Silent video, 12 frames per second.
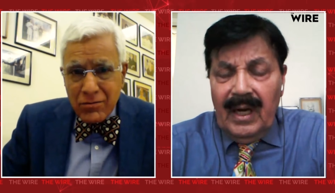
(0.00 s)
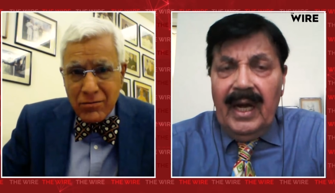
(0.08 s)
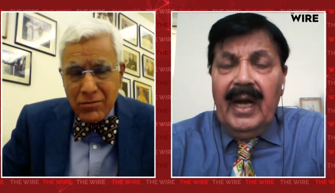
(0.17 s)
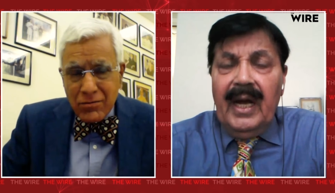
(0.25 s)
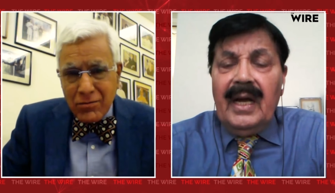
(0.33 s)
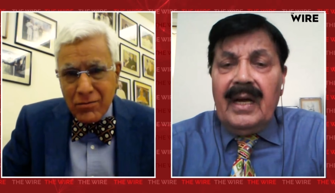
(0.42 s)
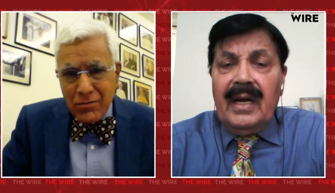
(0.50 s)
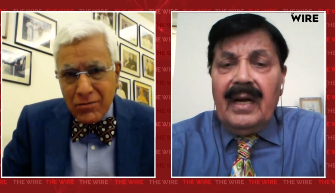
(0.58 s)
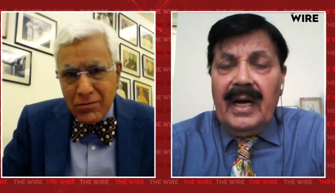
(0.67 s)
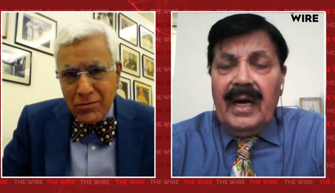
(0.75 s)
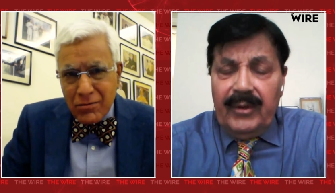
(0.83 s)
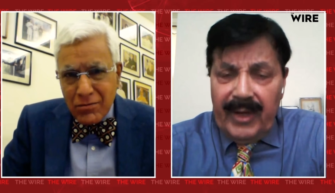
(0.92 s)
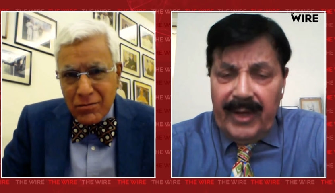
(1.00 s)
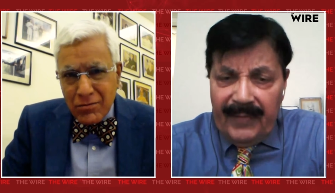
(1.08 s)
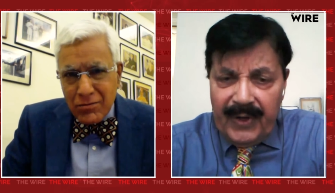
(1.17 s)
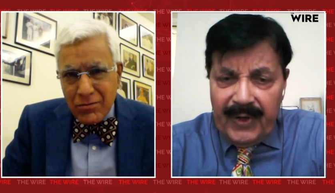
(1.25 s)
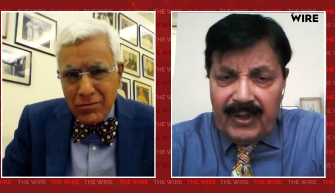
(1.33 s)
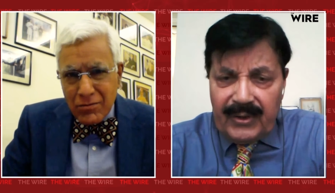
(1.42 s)
Speaker 1: Are you
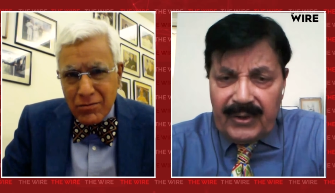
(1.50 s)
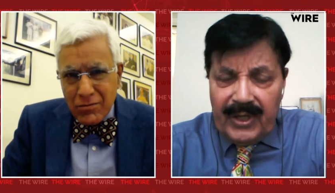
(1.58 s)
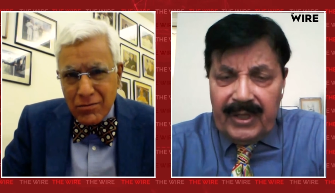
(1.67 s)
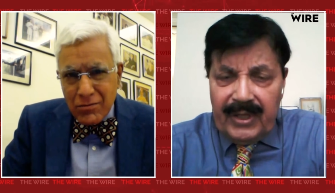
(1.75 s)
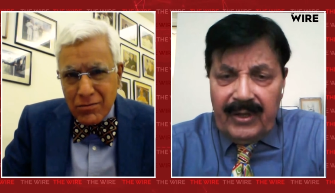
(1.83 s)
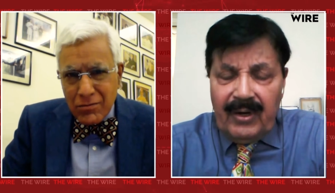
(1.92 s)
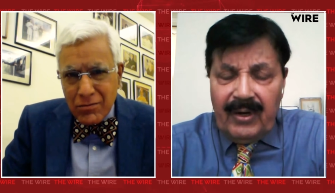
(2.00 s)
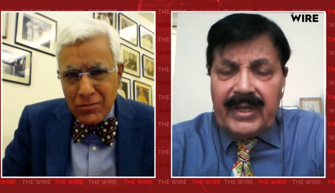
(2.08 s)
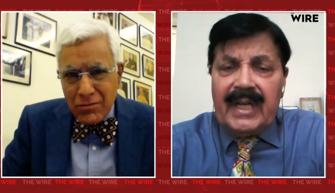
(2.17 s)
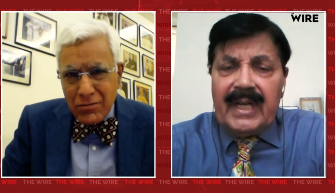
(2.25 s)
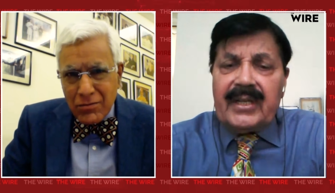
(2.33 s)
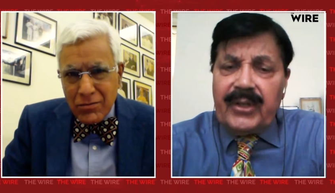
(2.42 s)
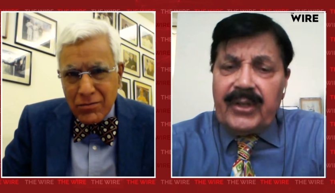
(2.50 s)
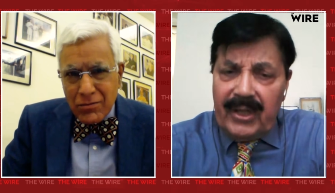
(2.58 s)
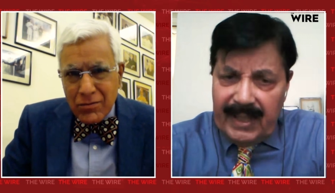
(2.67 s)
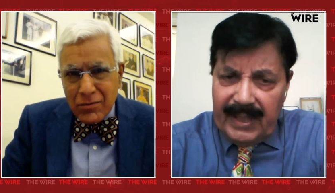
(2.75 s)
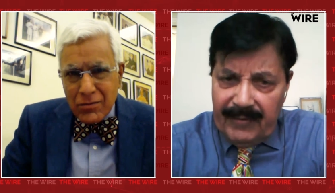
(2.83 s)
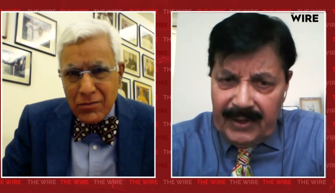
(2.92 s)
referring to, sorry, you're not clear,
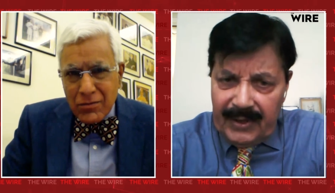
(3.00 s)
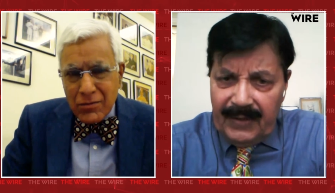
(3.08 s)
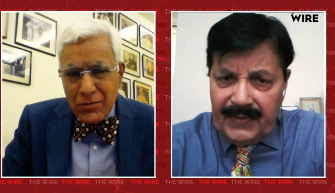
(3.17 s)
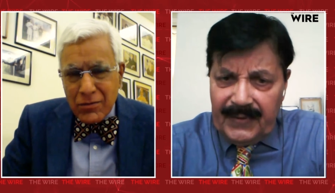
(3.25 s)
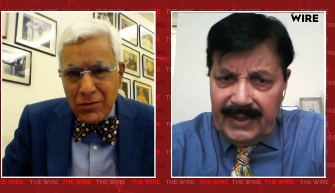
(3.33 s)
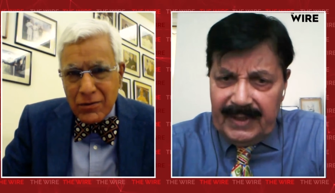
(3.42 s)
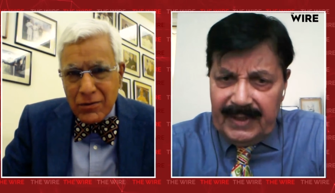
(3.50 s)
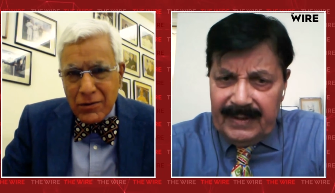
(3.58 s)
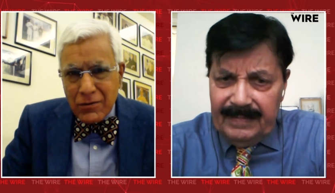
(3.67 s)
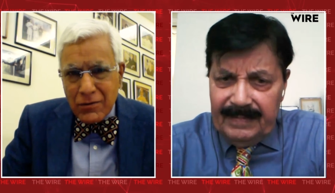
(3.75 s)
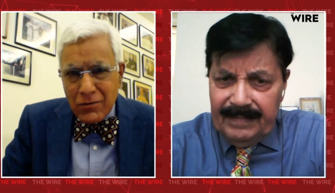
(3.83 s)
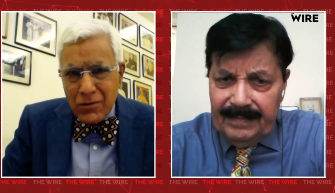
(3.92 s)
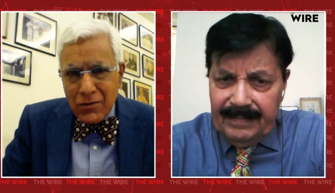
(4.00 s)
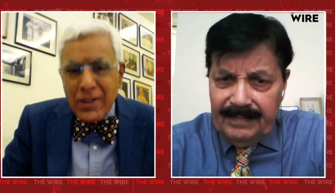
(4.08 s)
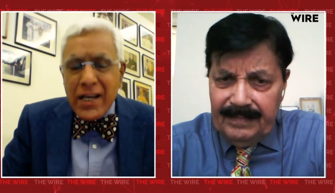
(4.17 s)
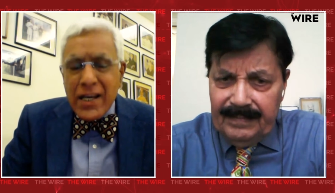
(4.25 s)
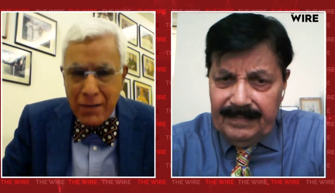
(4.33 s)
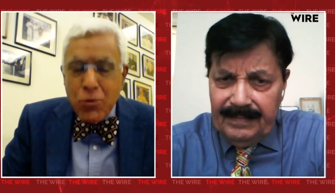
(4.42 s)
short service officers?
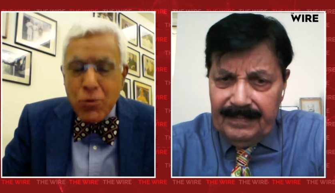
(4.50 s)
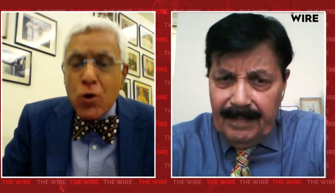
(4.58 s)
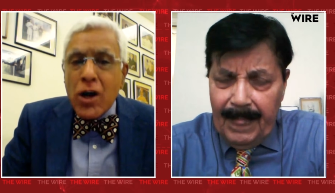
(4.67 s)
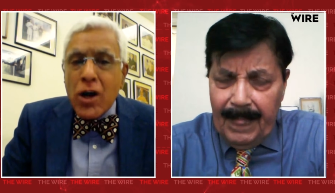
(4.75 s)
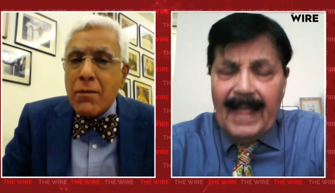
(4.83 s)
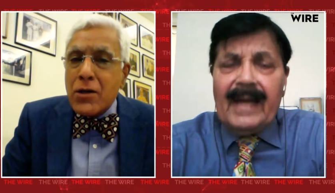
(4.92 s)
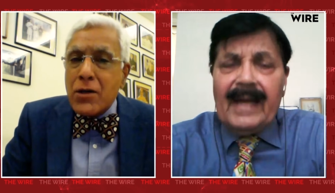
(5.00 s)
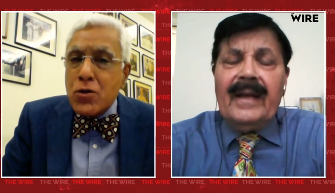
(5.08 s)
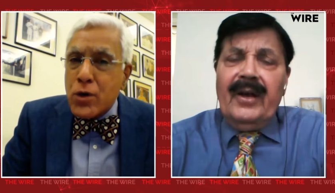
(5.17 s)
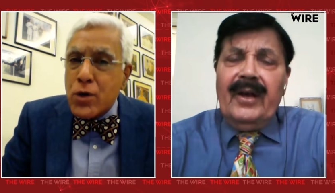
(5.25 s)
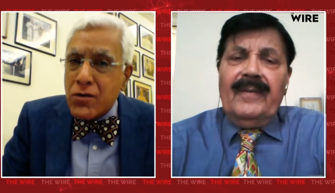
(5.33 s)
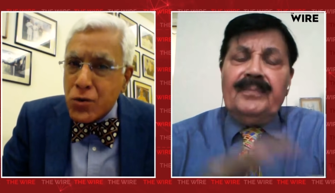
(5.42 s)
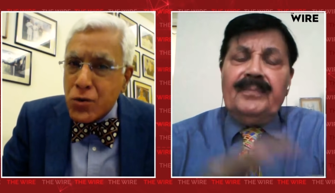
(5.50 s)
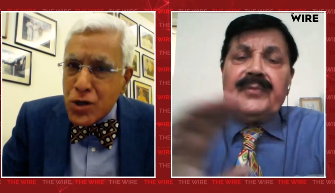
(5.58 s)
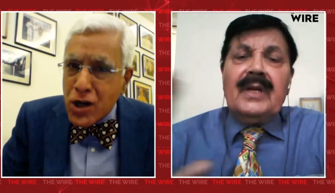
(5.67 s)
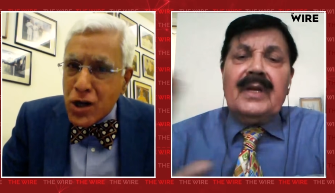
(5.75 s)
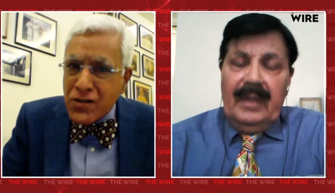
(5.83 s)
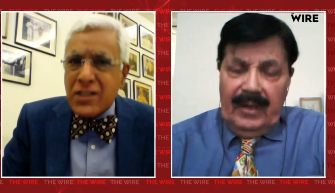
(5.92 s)
Yes, I'm talking
Speaker 2: about the tour
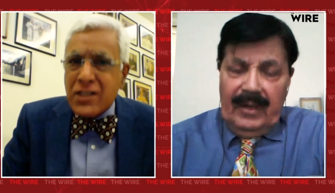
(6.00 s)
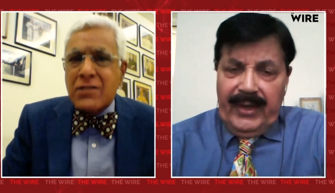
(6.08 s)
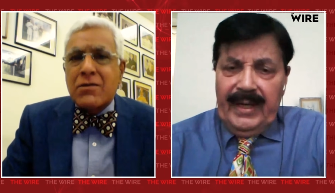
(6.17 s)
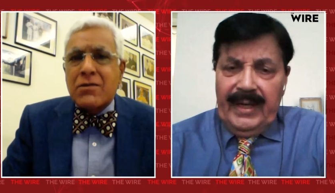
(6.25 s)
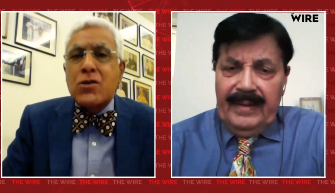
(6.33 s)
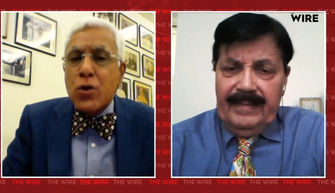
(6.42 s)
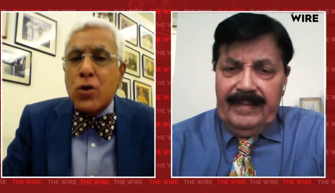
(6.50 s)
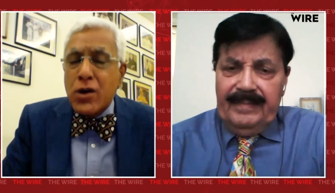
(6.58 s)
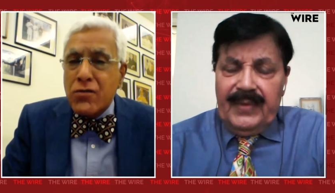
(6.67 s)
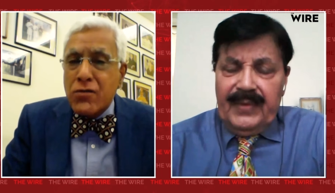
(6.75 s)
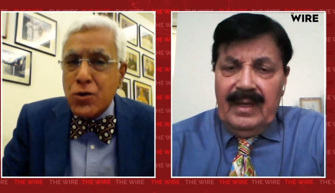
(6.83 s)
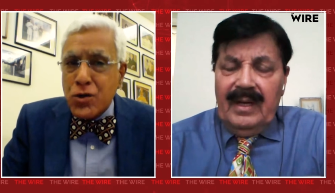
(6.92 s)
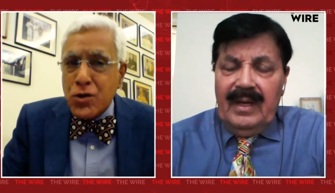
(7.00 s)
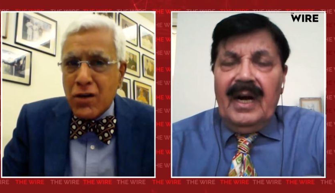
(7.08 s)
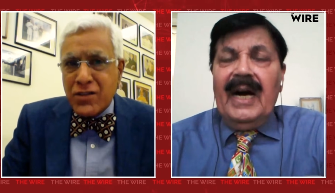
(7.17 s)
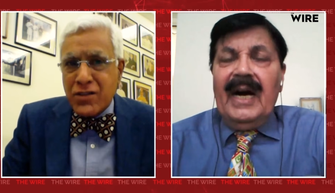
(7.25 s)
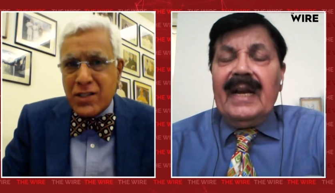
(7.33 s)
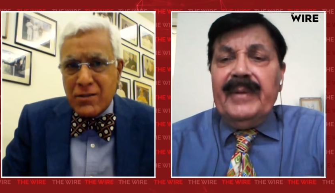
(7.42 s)
of duty officers.
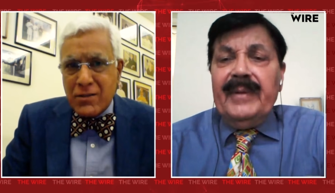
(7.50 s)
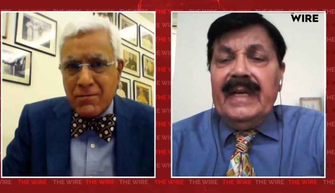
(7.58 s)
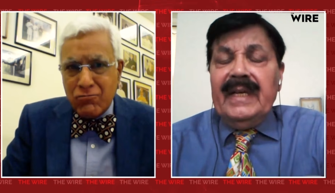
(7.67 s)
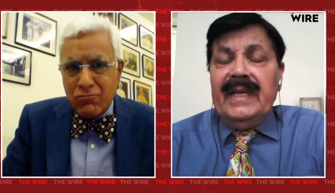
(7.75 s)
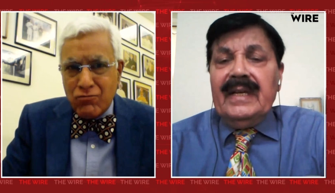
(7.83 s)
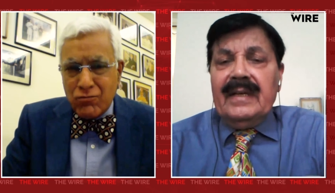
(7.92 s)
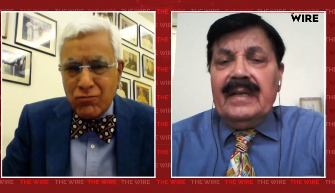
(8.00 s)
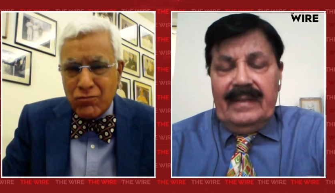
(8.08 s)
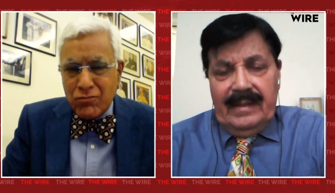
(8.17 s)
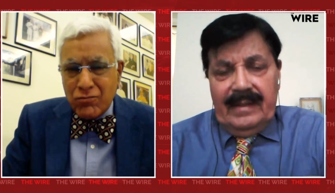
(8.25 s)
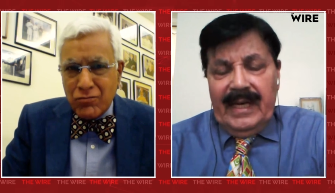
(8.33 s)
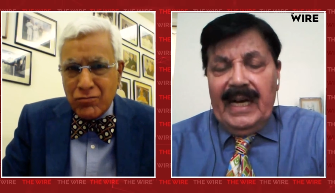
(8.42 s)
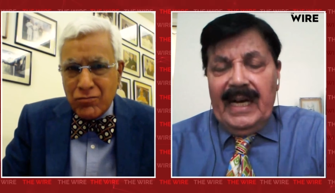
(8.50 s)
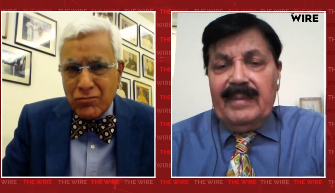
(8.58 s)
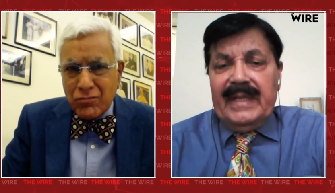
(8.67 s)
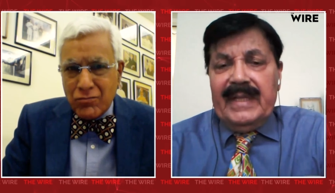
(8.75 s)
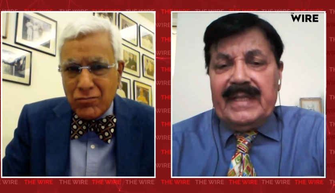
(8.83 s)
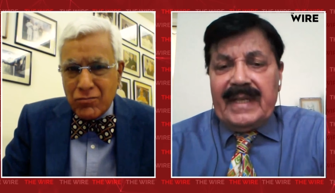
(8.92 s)
Army
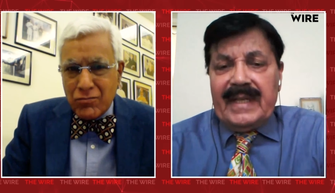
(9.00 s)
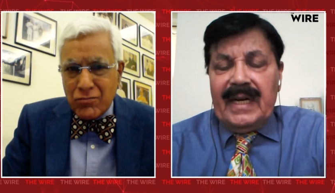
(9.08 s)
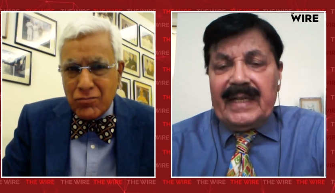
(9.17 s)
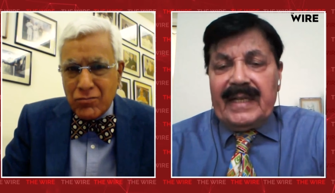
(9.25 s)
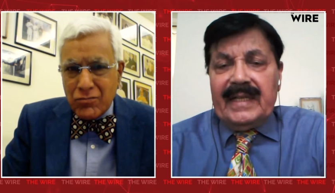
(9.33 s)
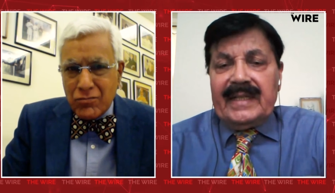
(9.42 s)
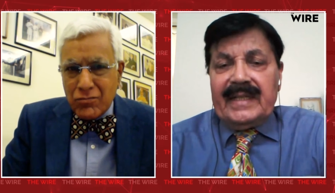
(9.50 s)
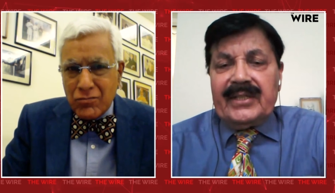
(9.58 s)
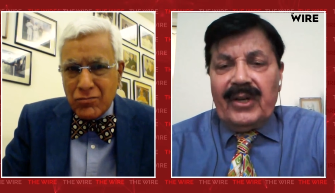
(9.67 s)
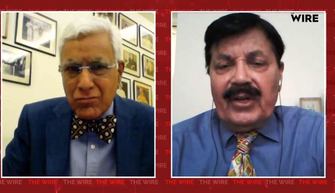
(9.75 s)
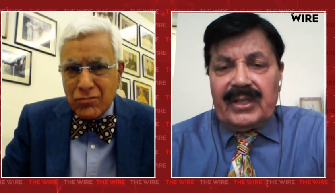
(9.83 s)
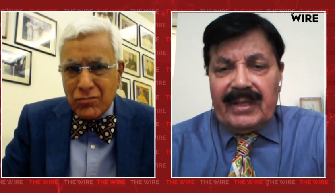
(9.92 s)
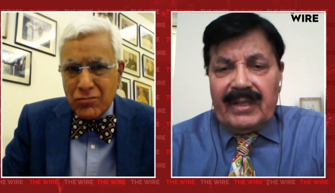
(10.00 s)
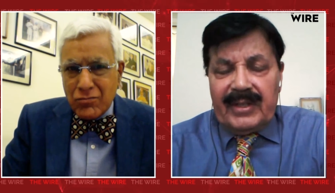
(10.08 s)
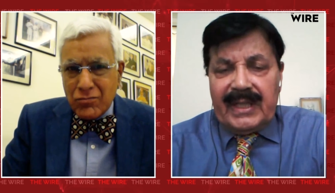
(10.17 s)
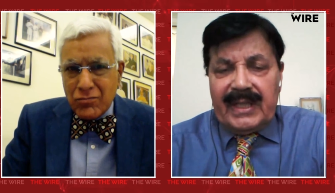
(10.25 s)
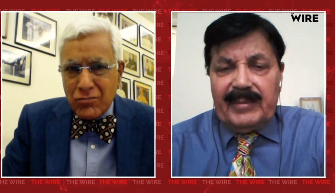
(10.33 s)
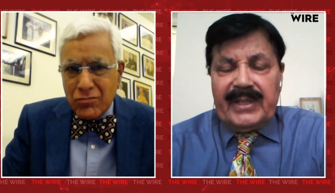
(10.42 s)
Speaker 1: started the short
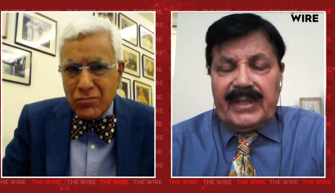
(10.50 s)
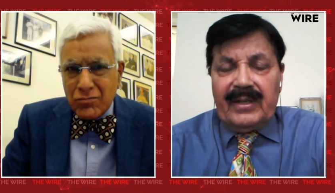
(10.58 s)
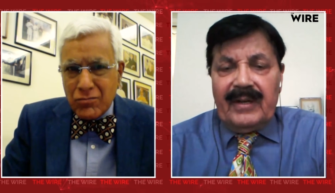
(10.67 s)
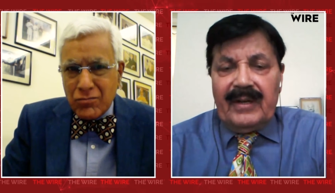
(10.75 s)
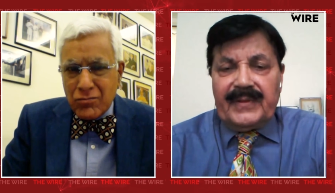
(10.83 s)
service commissioned